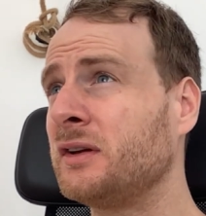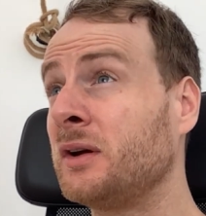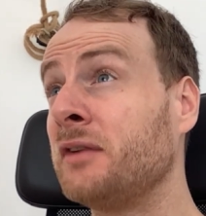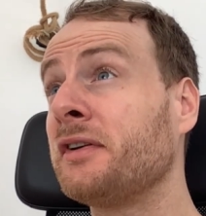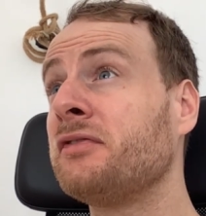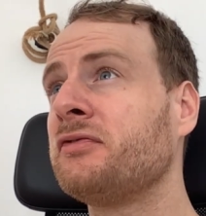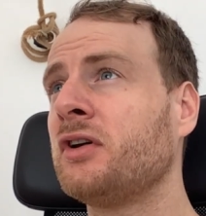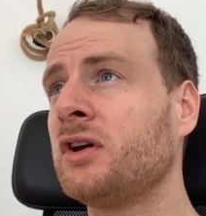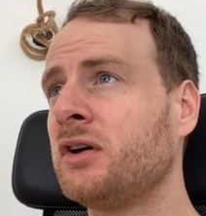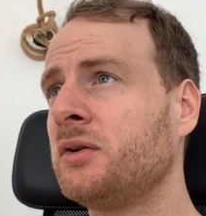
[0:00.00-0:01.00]
if I
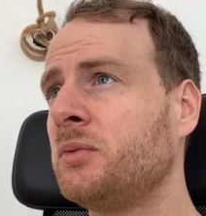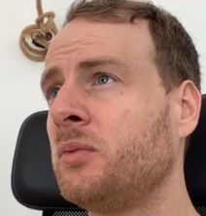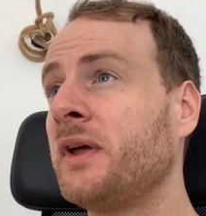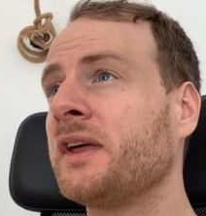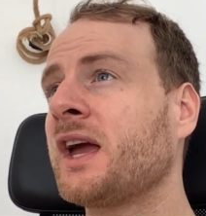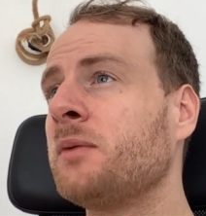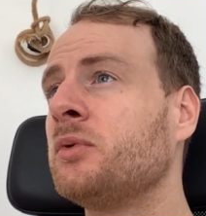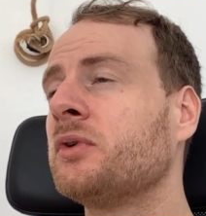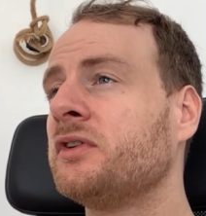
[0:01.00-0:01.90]
follow where the cable,